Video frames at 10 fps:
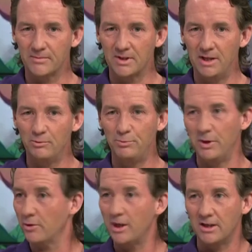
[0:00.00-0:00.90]
It would be
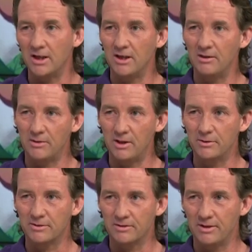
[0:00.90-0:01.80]
great. I
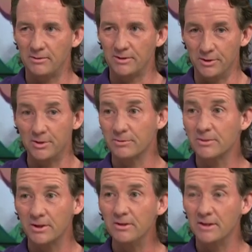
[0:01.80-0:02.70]
would urge them
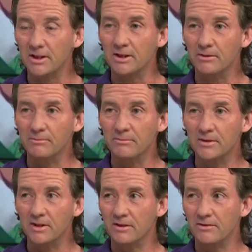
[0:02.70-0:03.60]
to.
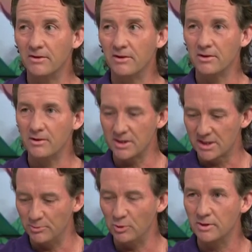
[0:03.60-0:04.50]
They're only
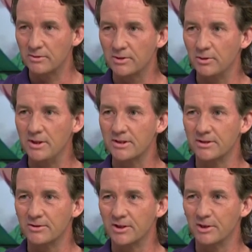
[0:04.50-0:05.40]
small little toys. There's
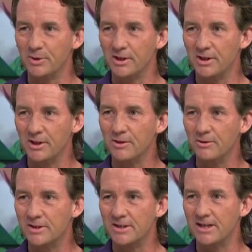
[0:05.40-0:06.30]
not going to be a
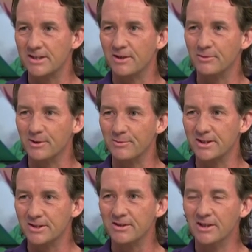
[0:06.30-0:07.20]
huge dent, I wouldn't
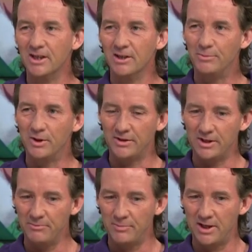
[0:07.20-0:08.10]
imagine. No. But the
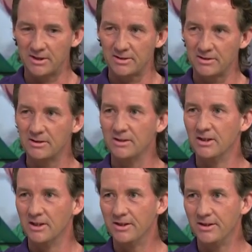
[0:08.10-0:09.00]
impact, not compared to some
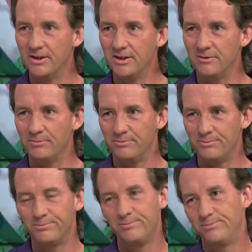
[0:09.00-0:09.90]
stuff. No. You buy a few
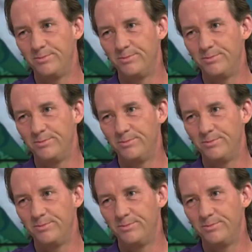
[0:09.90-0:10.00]
pets.